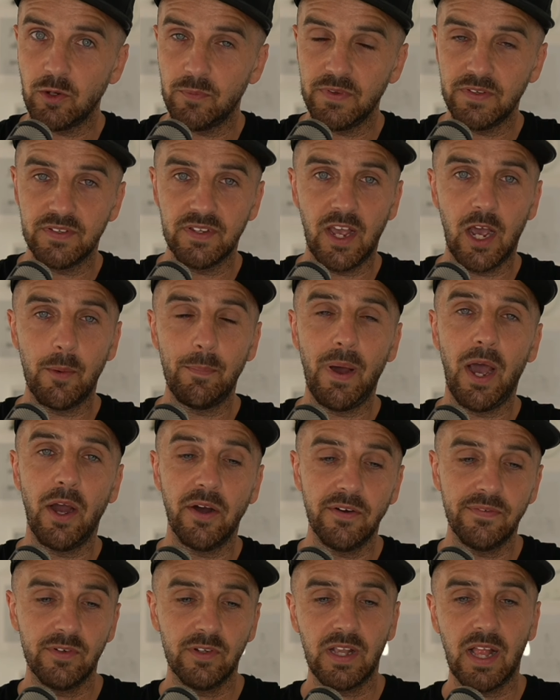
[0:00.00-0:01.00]
This is how
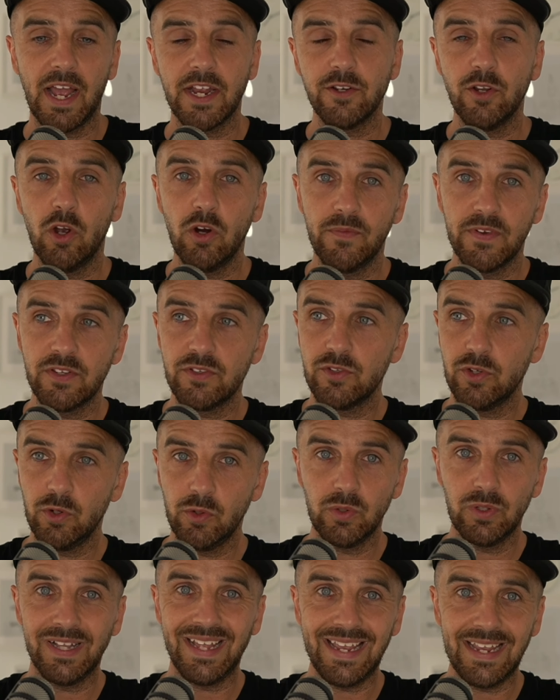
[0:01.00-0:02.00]
powerful I know this
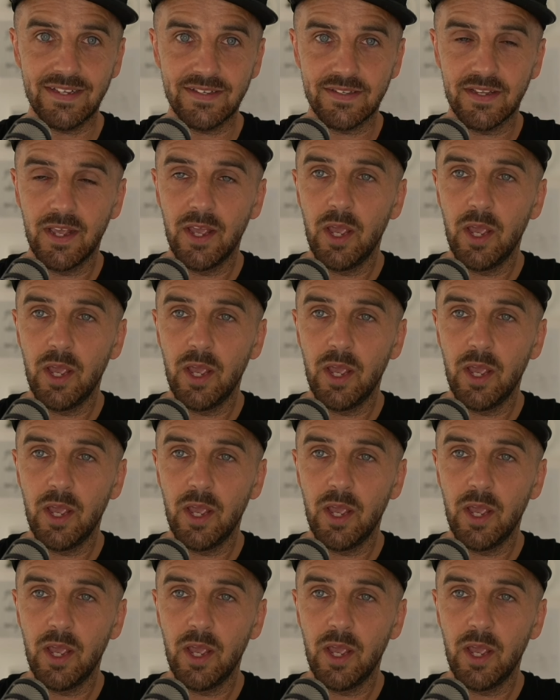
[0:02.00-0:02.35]
tool is,